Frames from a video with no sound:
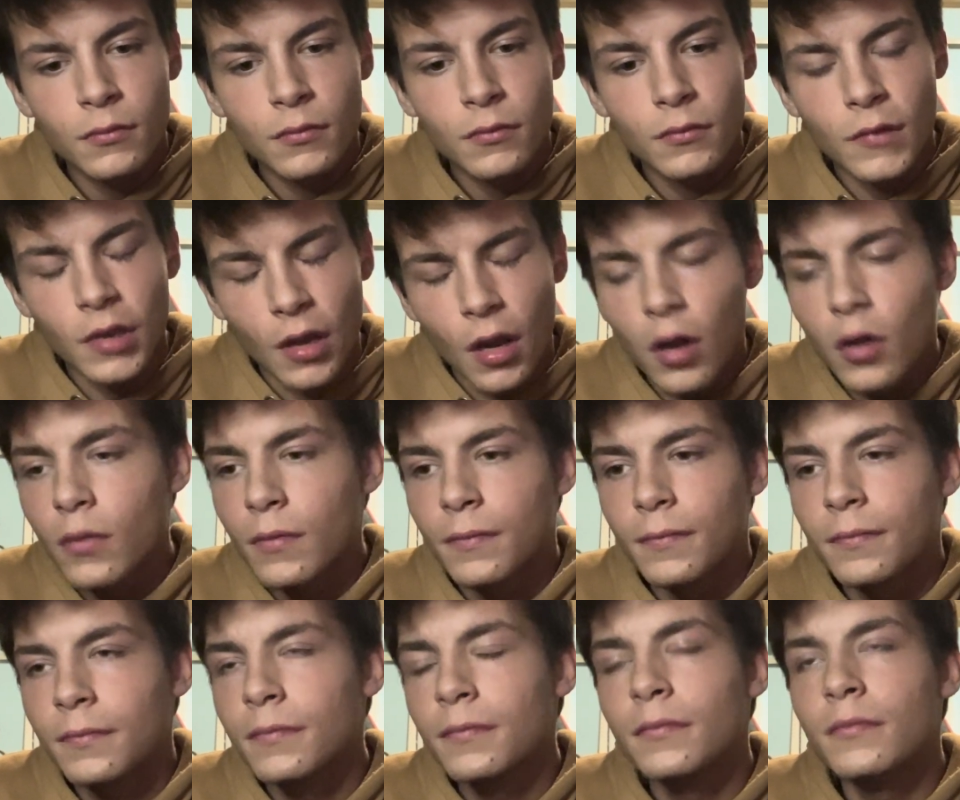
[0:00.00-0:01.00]

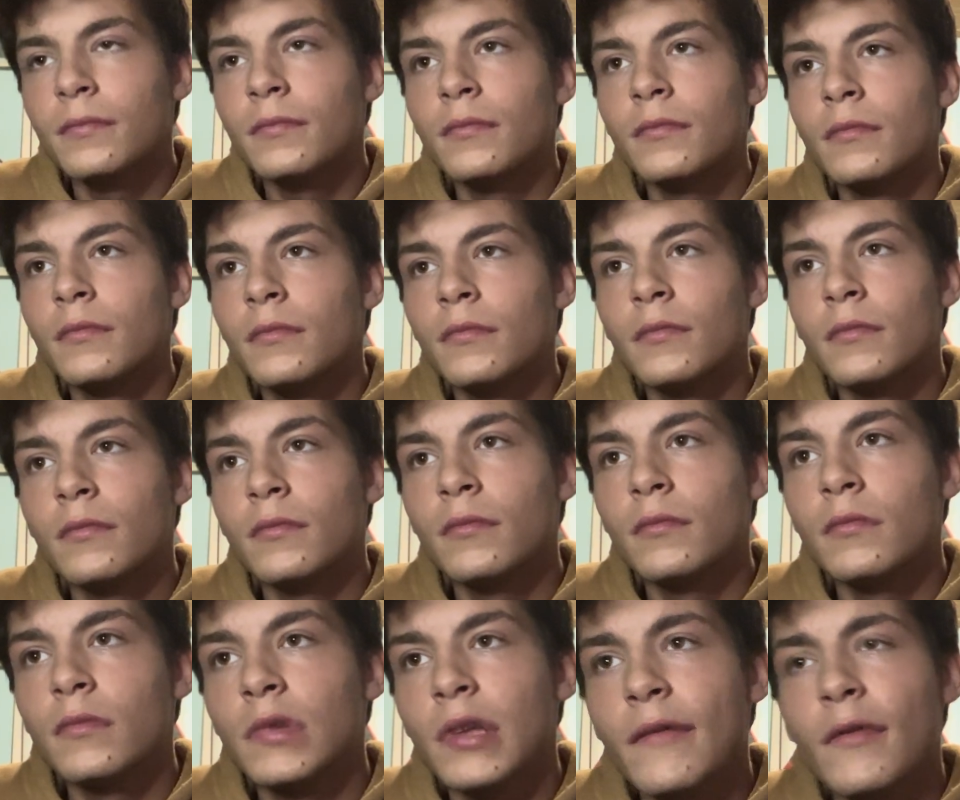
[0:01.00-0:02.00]

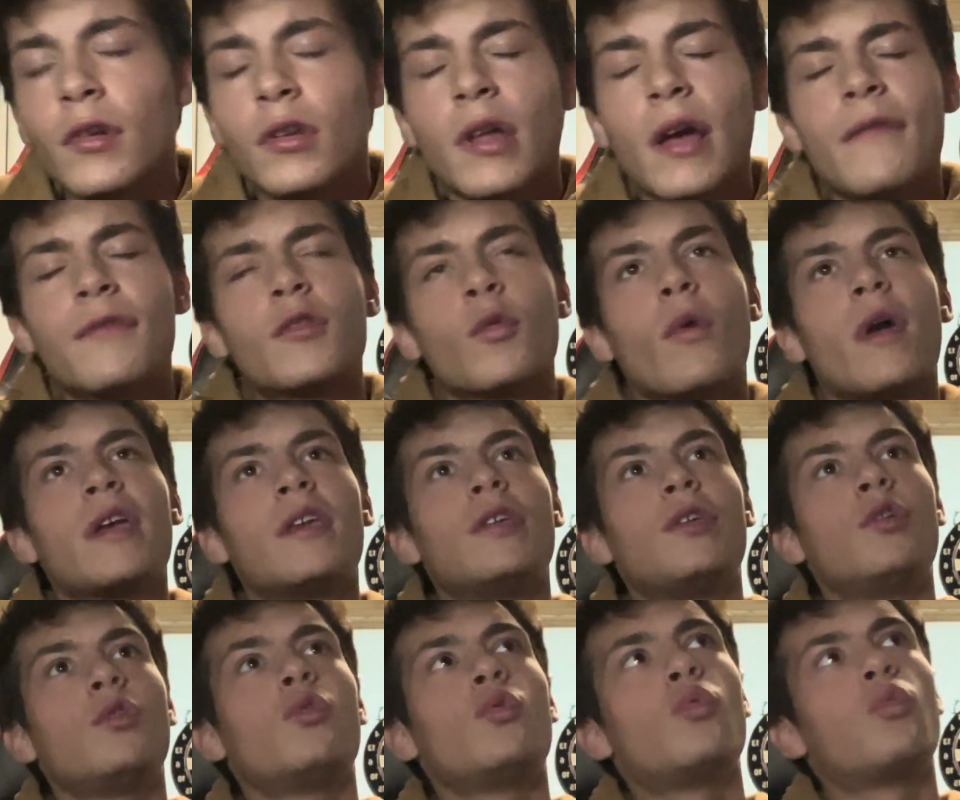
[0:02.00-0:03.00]
Live your life the way
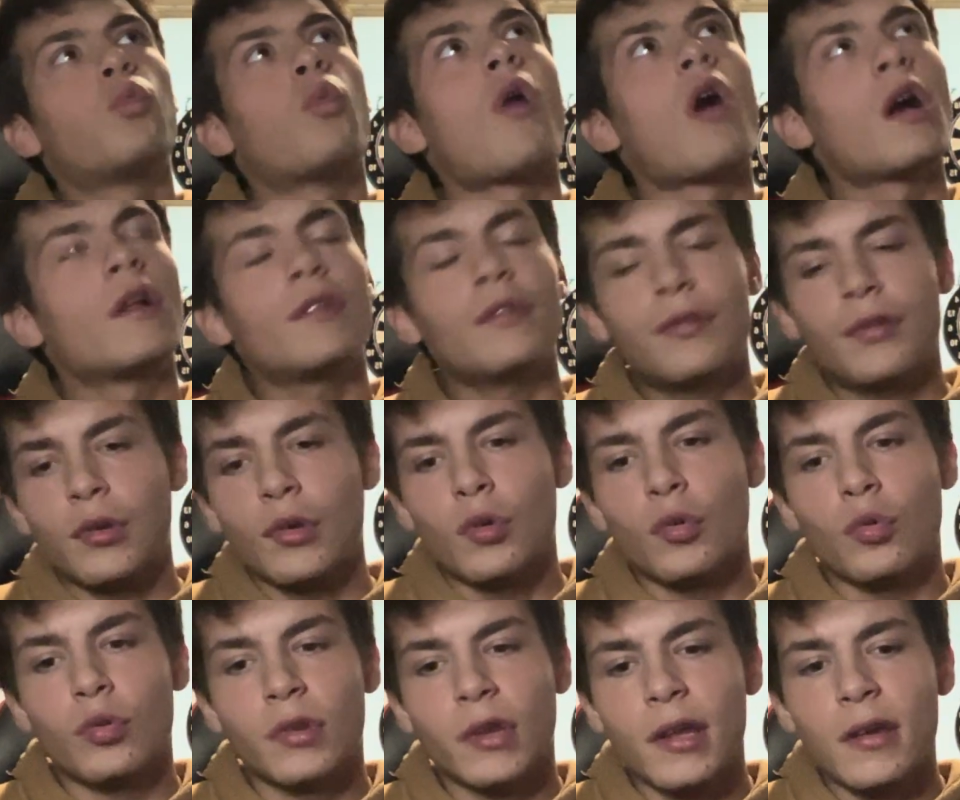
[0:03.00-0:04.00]
you want
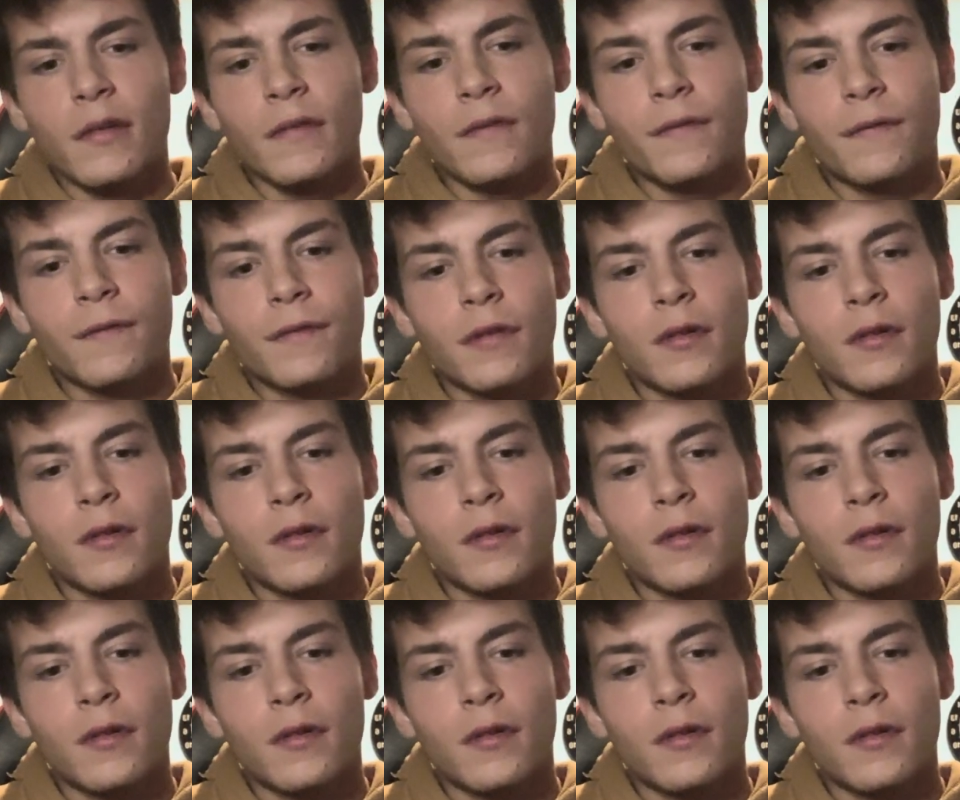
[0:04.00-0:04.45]
to.